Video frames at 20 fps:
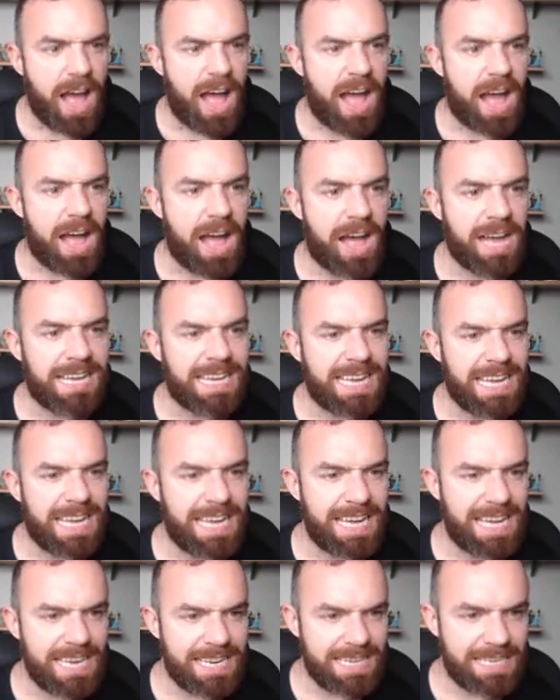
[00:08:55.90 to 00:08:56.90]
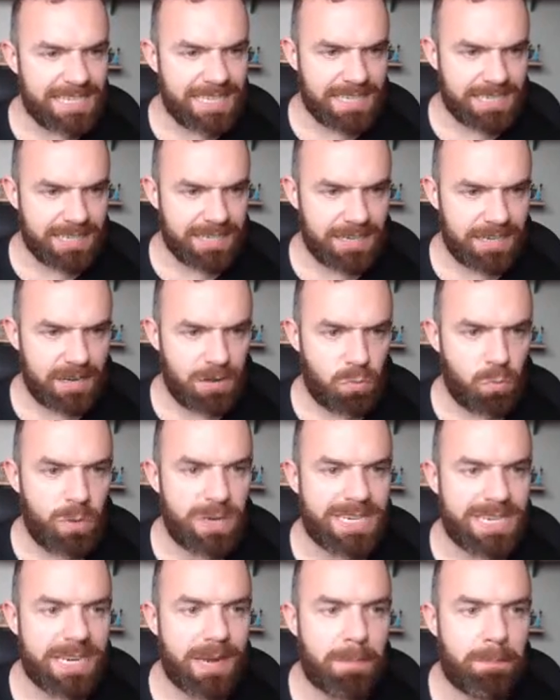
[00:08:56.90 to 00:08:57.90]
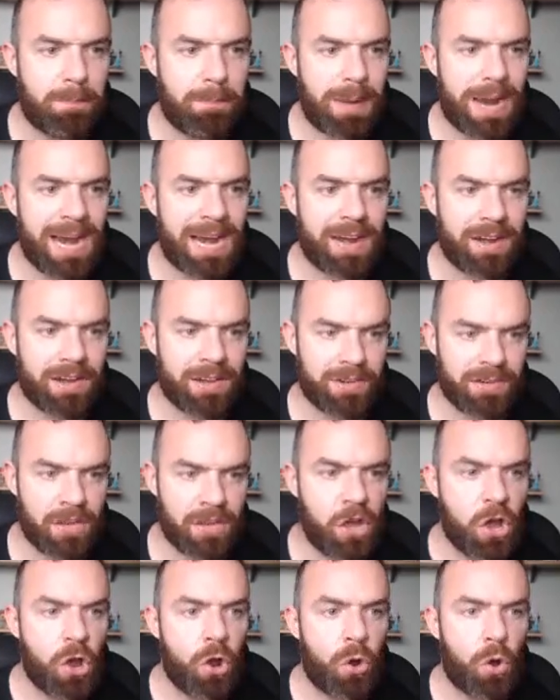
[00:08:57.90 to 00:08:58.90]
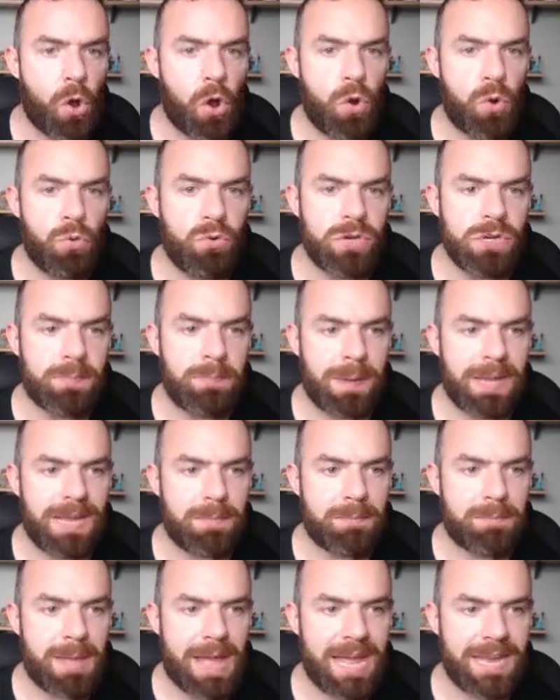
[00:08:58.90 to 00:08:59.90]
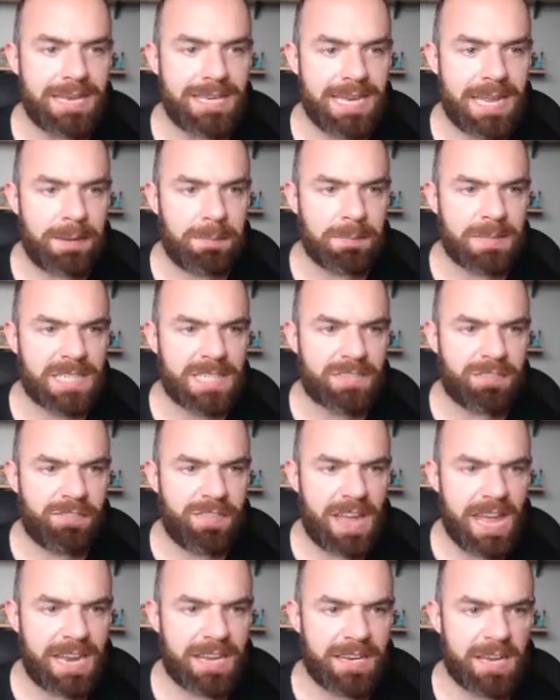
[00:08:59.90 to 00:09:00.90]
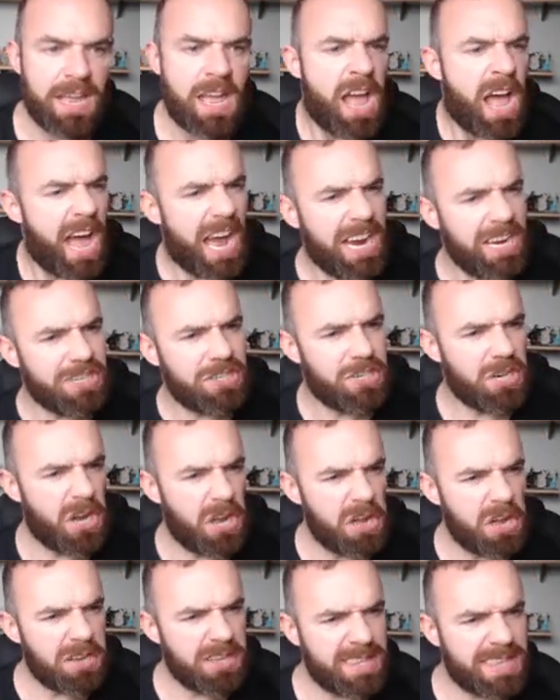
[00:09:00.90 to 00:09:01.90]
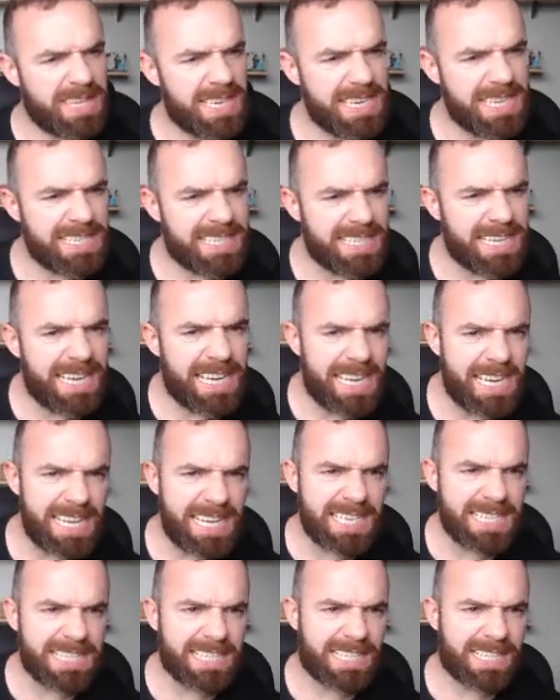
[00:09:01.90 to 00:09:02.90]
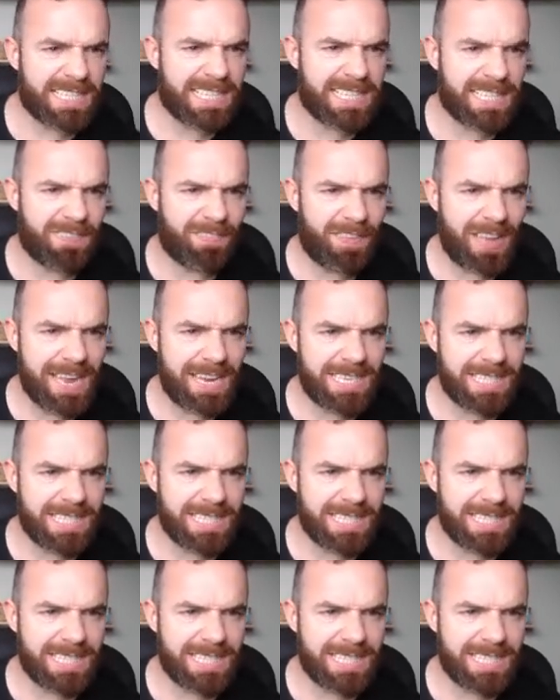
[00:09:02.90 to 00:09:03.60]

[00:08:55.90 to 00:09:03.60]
I hid within a barn owned by a man named Sven. I thought this is Sven's